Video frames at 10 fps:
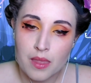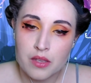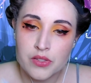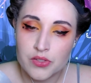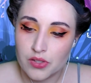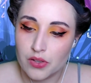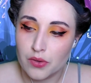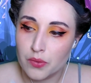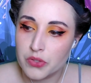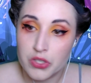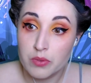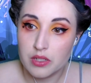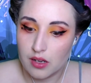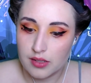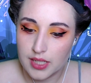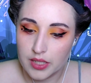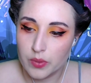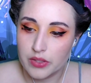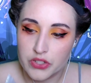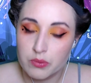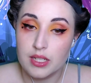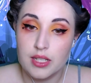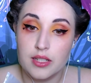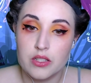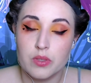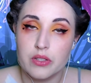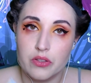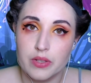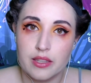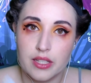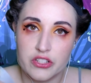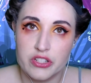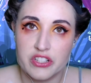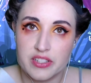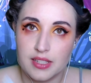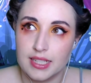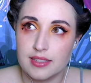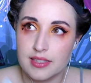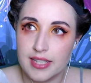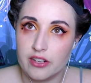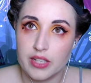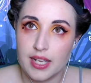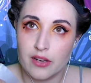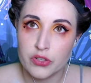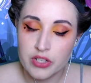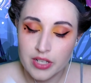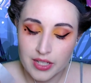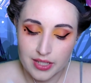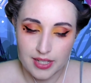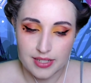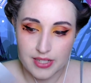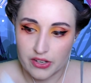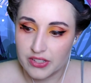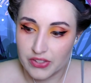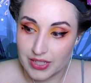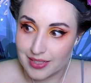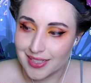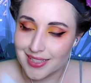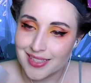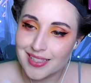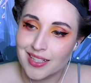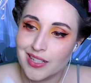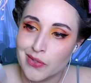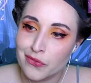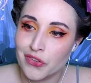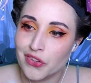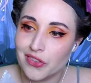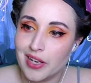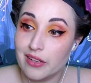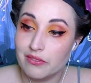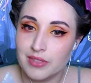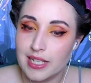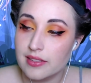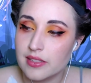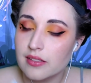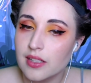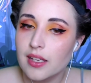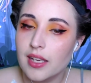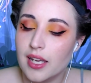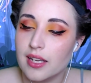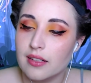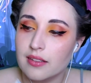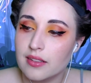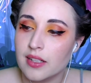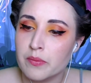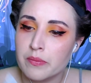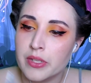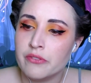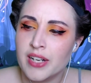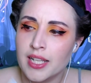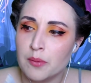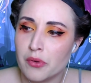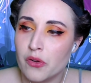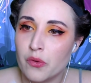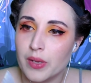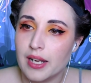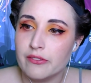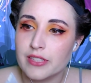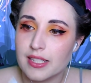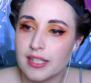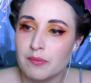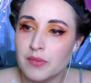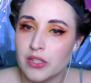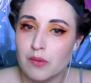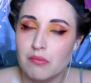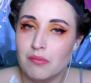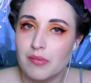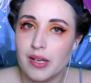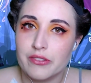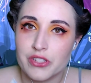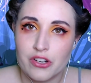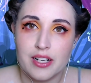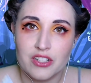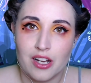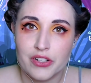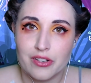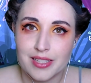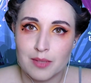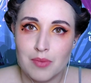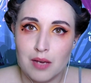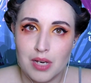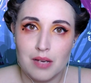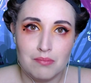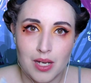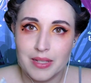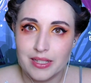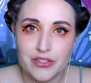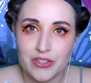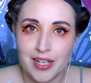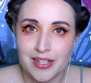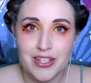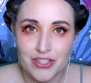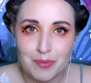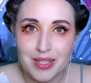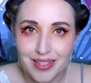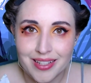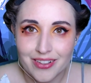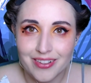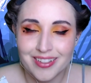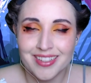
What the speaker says: So she wouldn't talk to anyone, she wouldn't eat, she wouldn't do anything. She just like sat on the couch and stared into the distance for days. And it finally broke when I was like, I was trying to talk to her. I was like, Mom, I need you to be here.